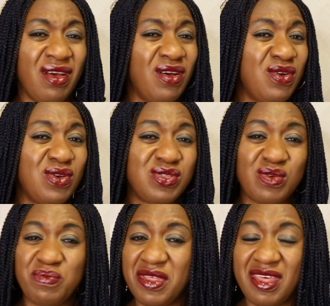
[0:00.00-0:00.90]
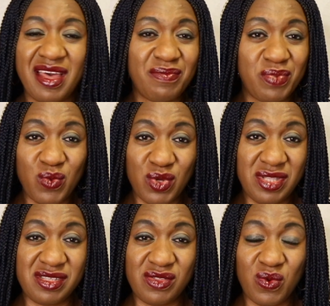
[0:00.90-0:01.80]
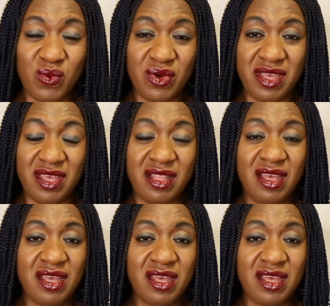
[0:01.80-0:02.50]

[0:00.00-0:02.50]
or something happen, one is not working.